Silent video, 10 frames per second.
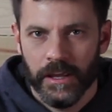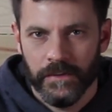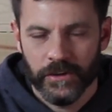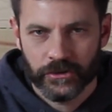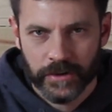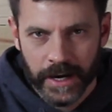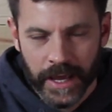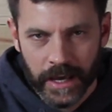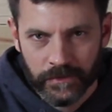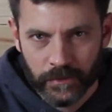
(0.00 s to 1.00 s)
If you try to
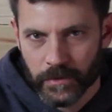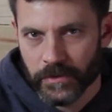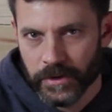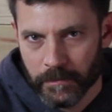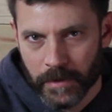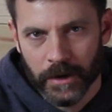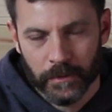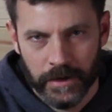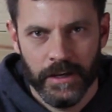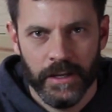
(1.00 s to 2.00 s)
add a 4th, then you might
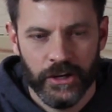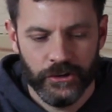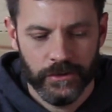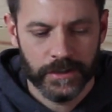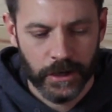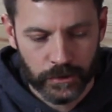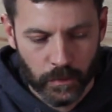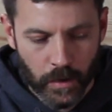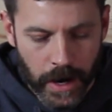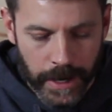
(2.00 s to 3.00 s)
run into issues. Here's
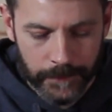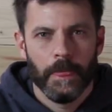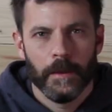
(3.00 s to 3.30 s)
why.